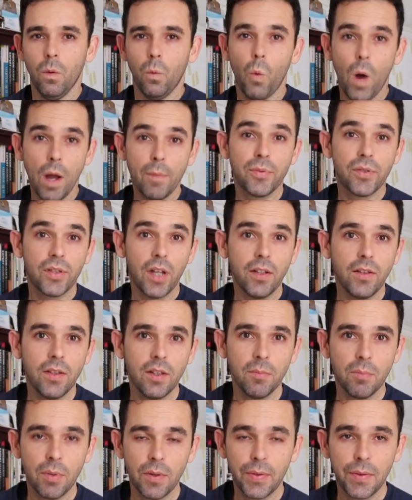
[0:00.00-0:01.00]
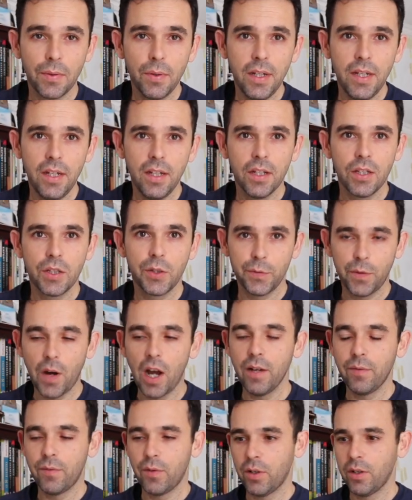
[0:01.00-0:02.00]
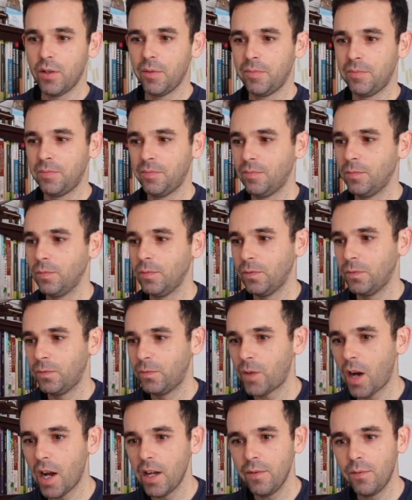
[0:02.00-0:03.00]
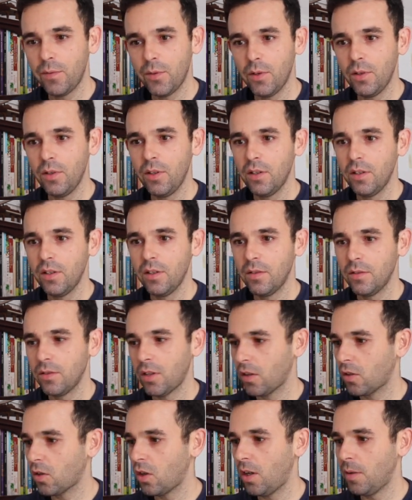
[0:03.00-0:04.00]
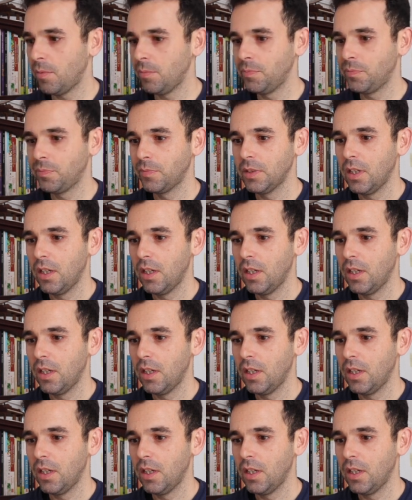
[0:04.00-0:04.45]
Website number 3, it's Fiverr. Fiverr.com.